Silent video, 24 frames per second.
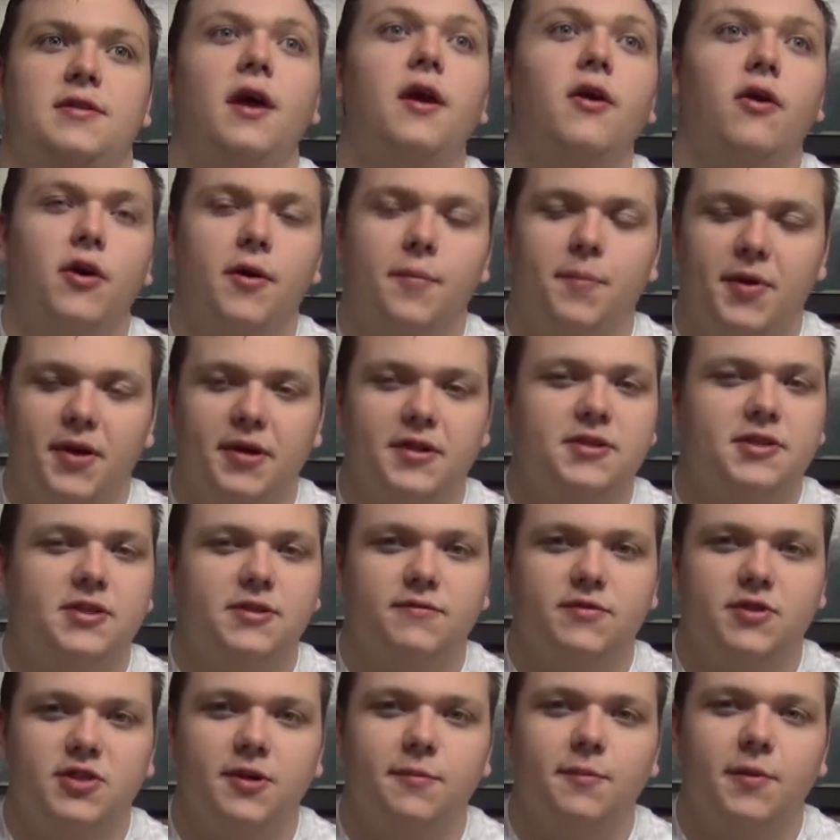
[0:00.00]
therapists
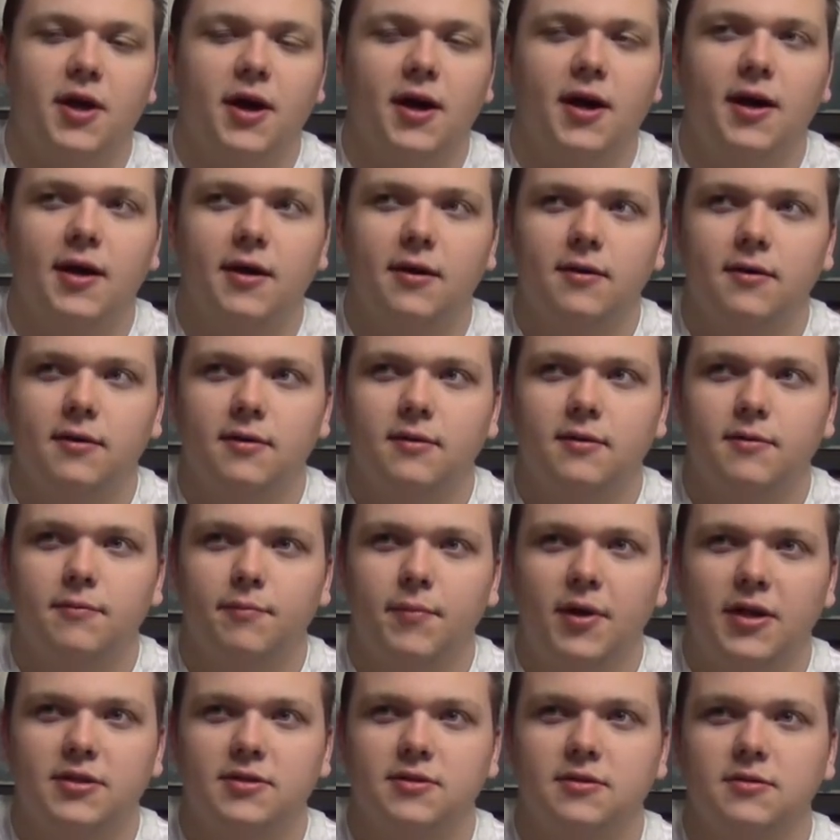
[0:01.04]
of some kind,
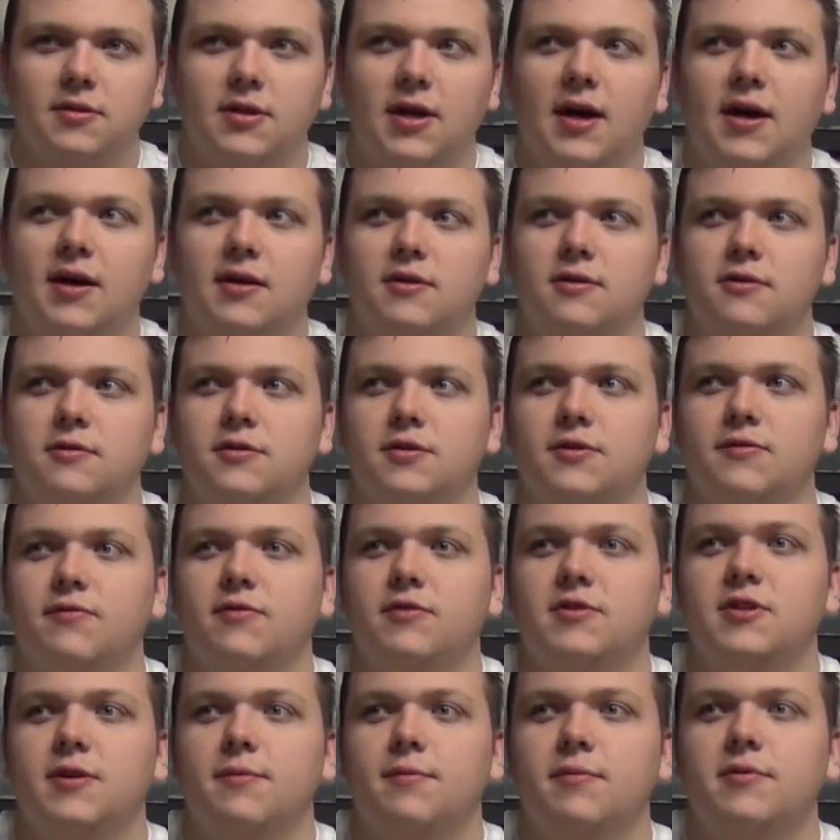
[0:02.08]
mental doctors of
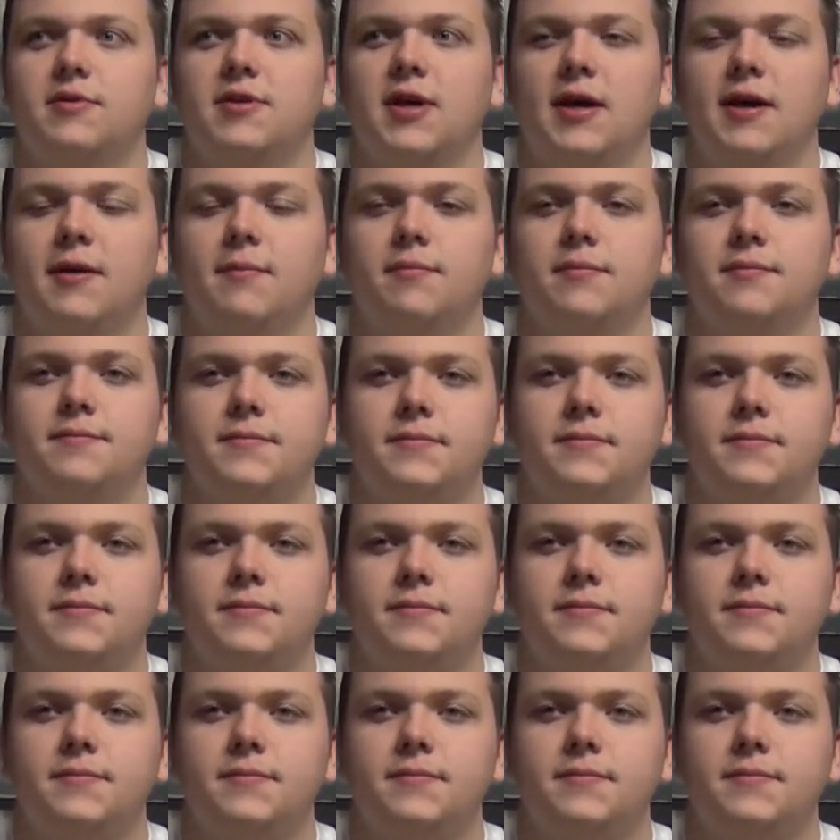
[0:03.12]
some type.